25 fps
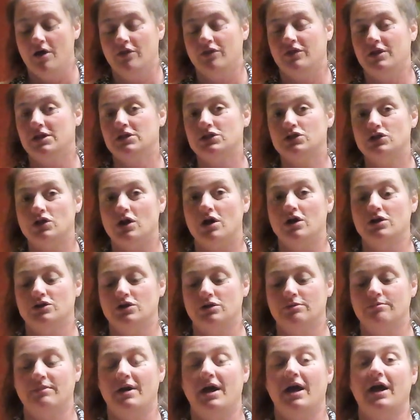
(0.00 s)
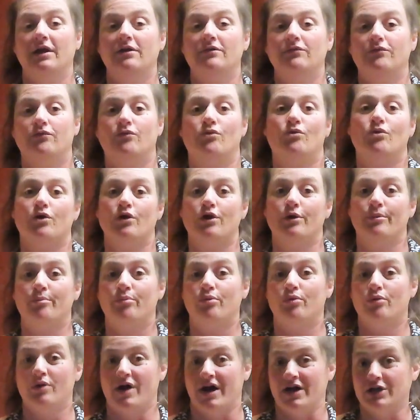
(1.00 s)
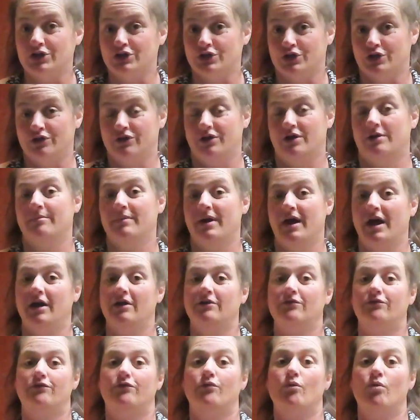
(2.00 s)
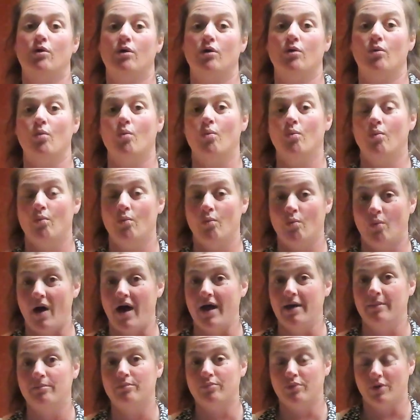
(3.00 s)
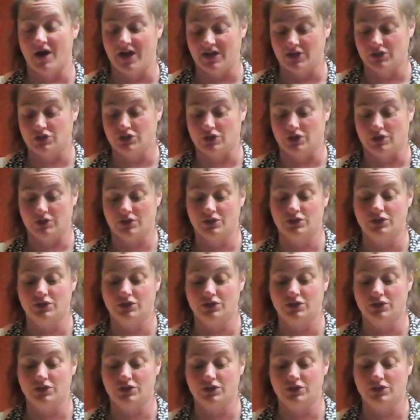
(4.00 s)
These jars are made for pressure. They're made for wet pressure.